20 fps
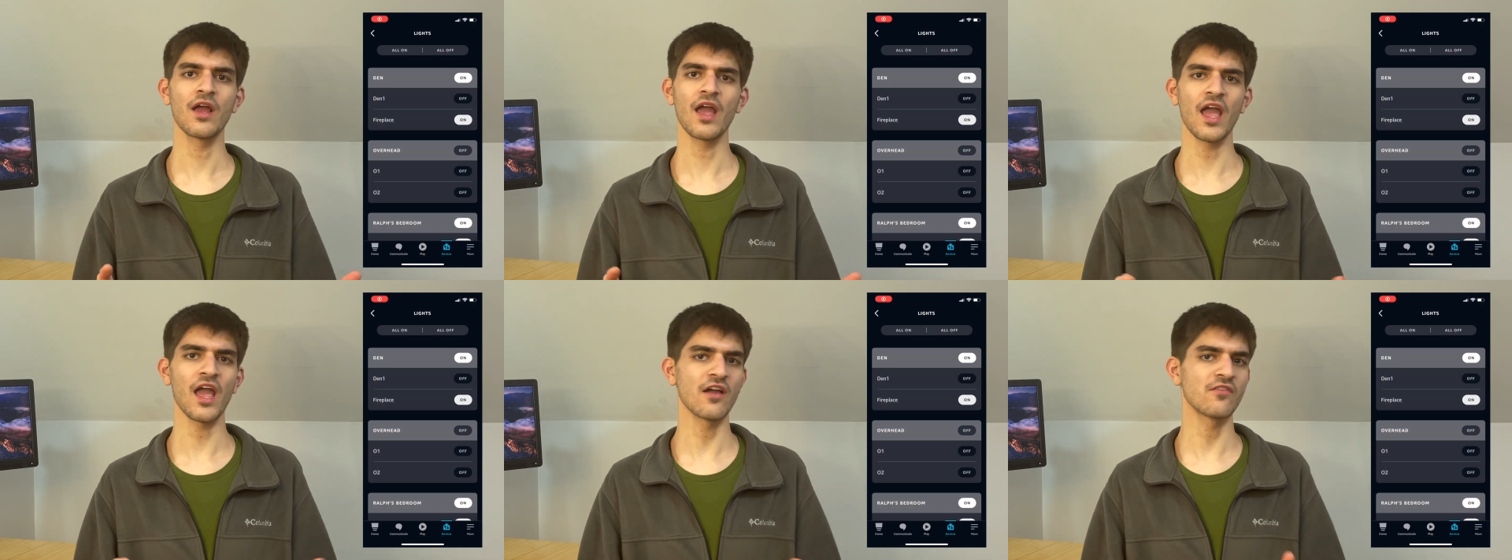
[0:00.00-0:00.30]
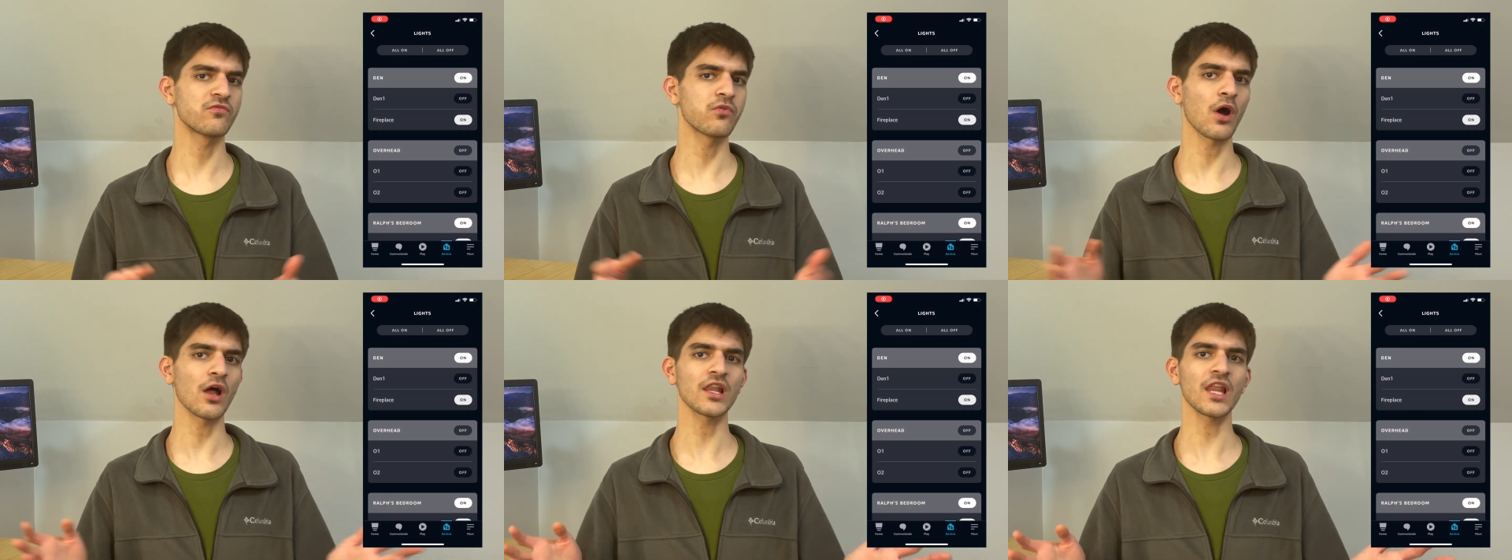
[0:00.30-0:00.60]
And
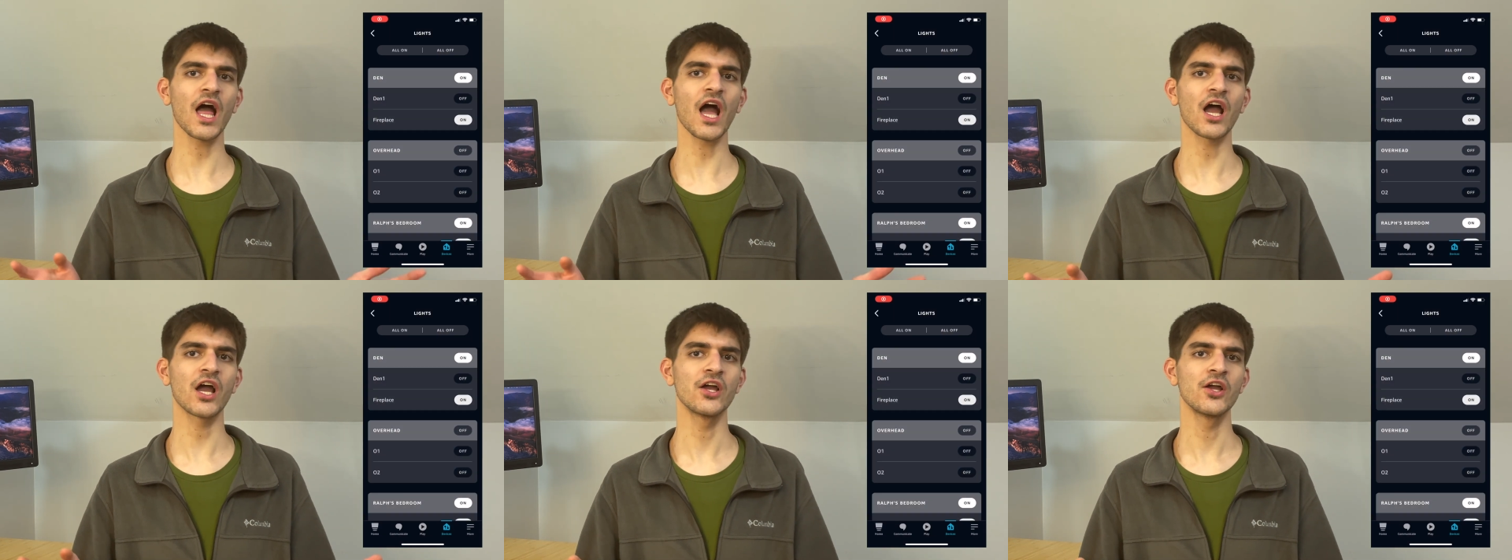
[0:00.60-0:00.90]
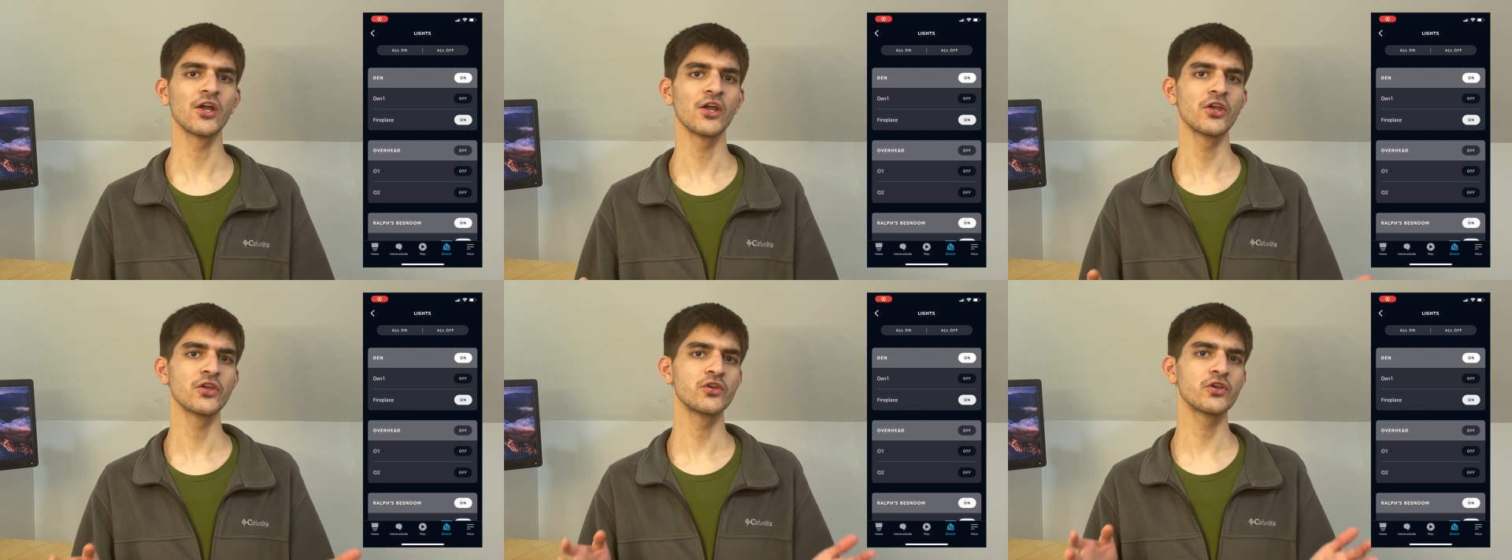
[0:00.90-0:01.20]
voila,
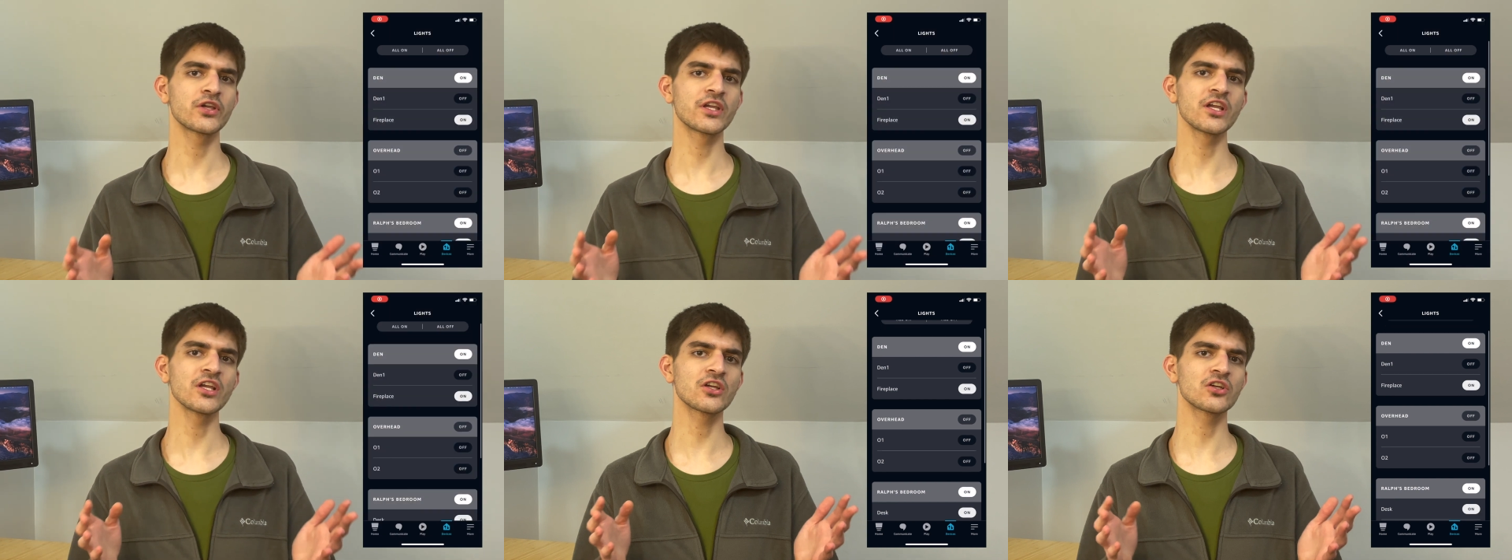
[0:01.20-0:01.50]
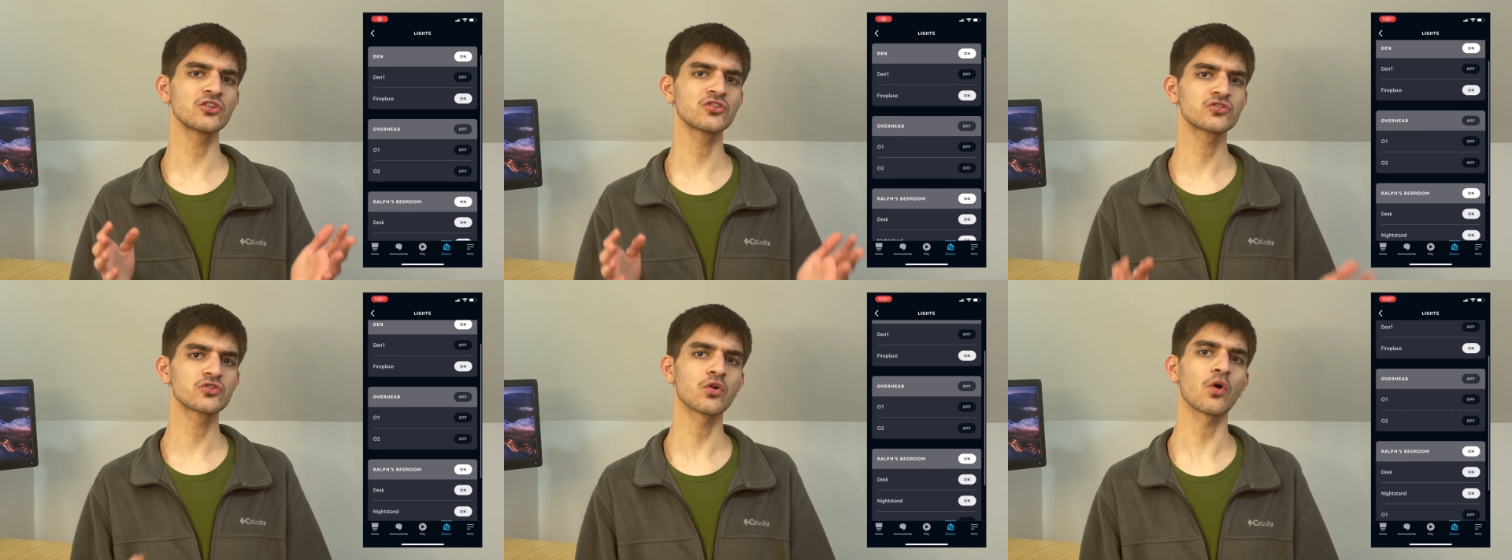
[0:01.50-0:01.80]
you can
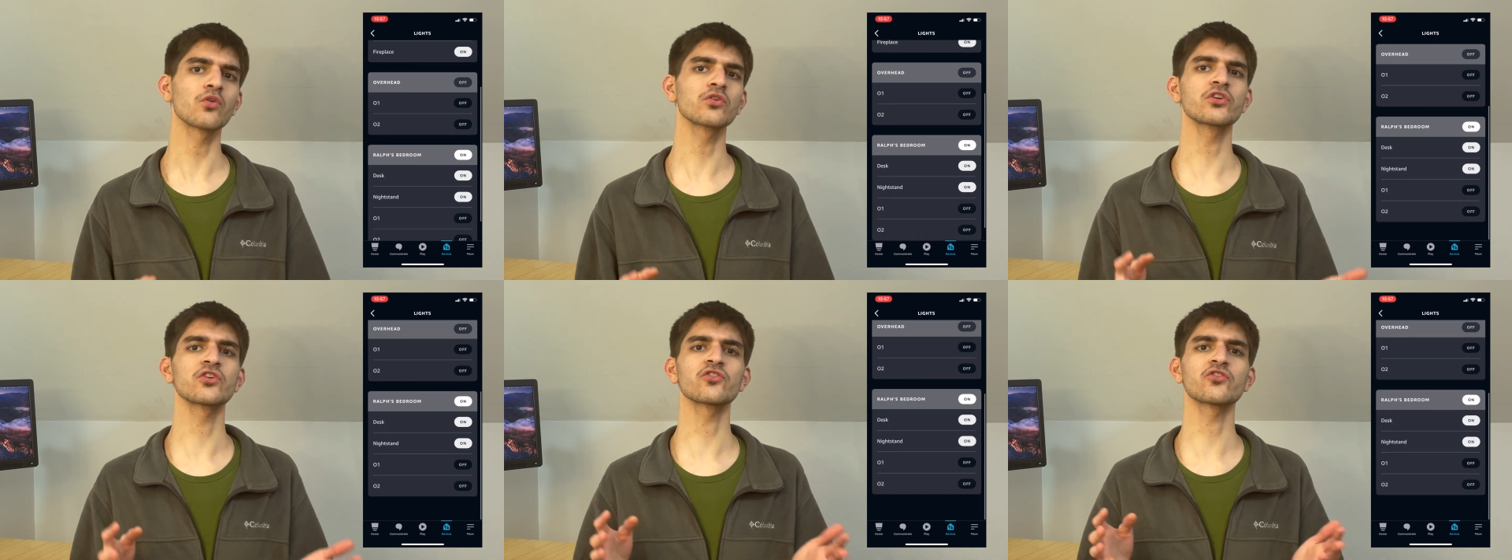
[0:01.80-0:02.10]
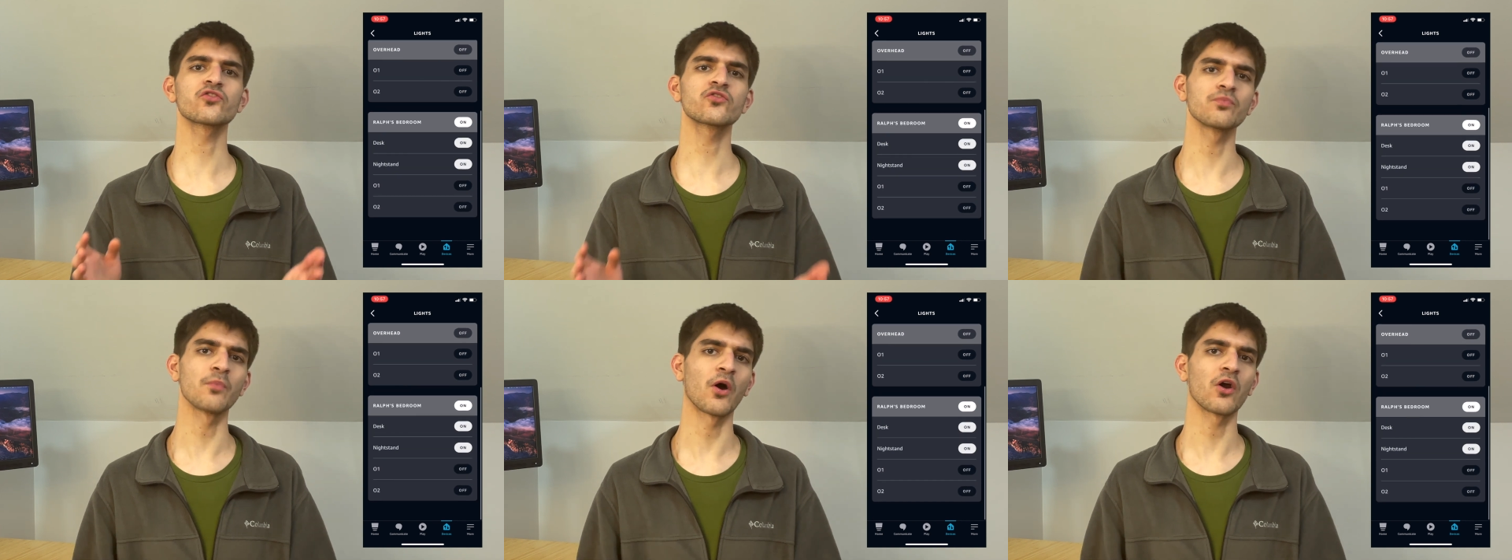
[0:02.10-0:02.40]
control your
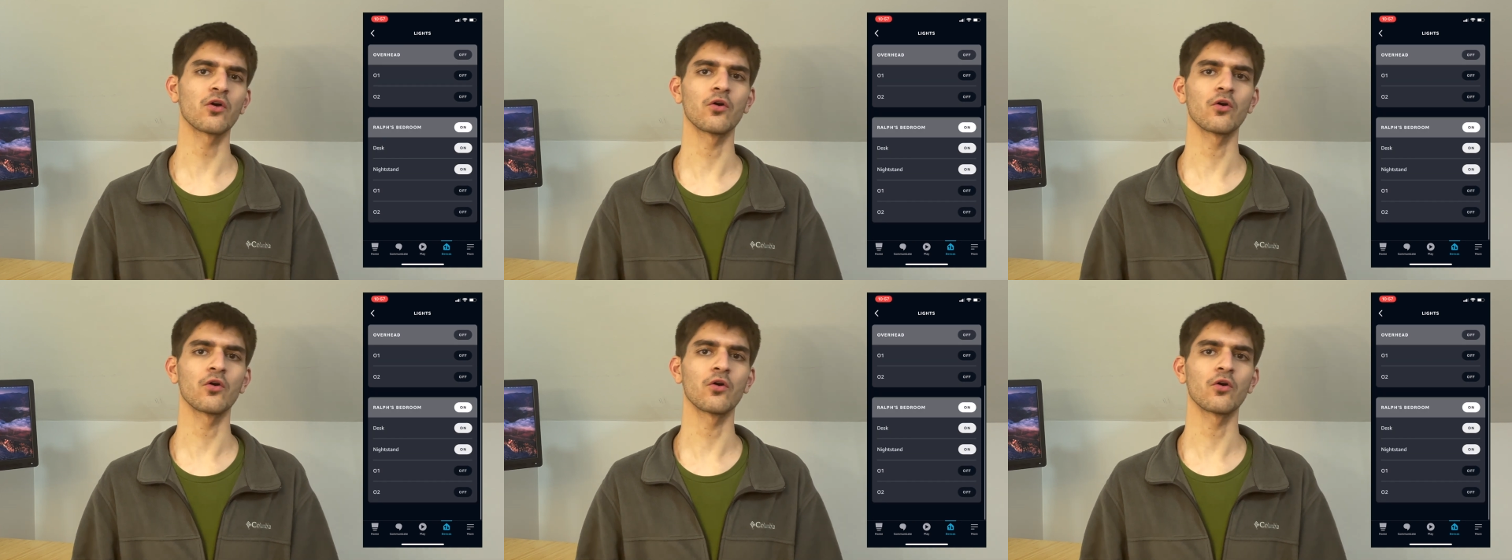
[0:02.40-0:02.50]
smart